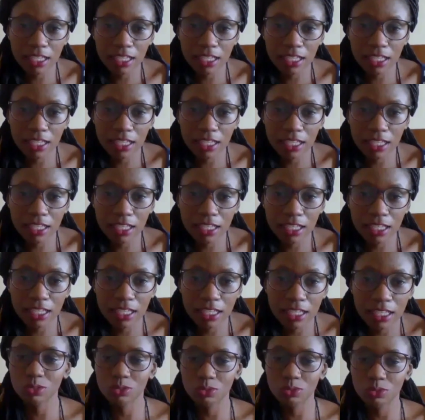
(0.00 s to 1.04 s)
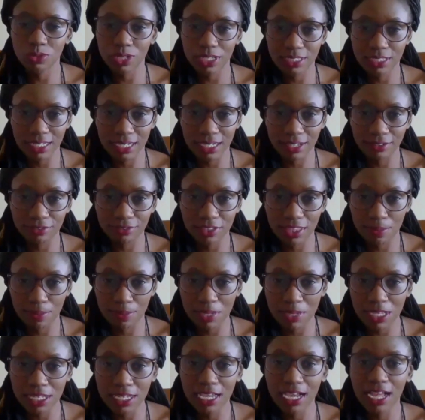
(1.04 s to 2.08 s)
swear, you're the only person who has
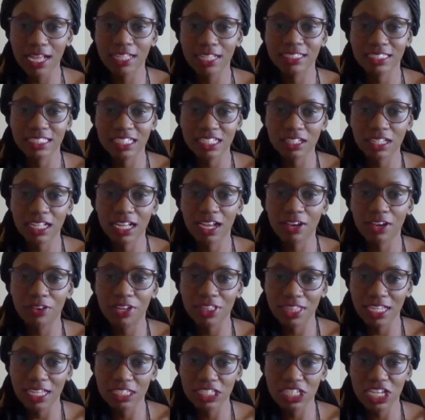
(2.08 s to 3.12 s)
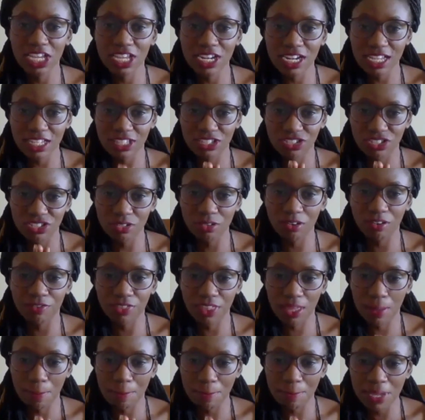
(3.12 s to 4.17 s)
left the media and still carried that energy of
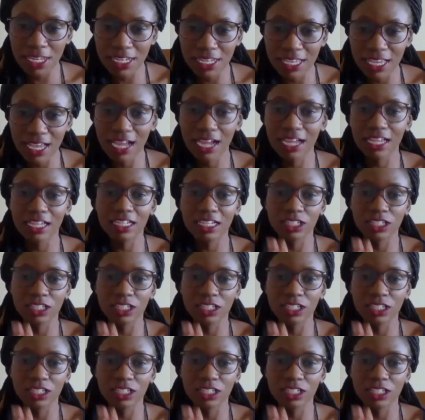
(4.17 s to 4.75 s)
the media